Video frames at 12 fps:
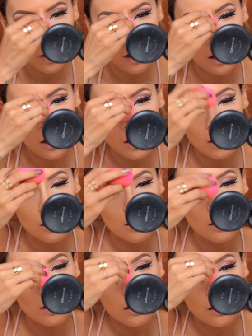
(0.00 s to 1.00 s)

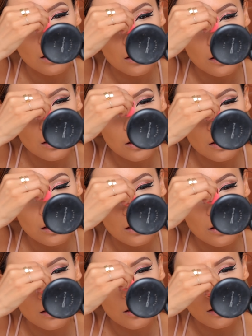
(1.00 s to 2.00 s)

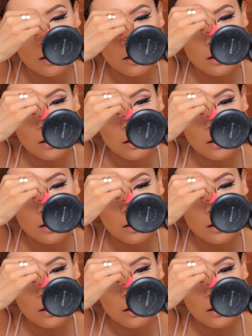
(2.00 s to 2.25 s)
No one is speaking in this clip.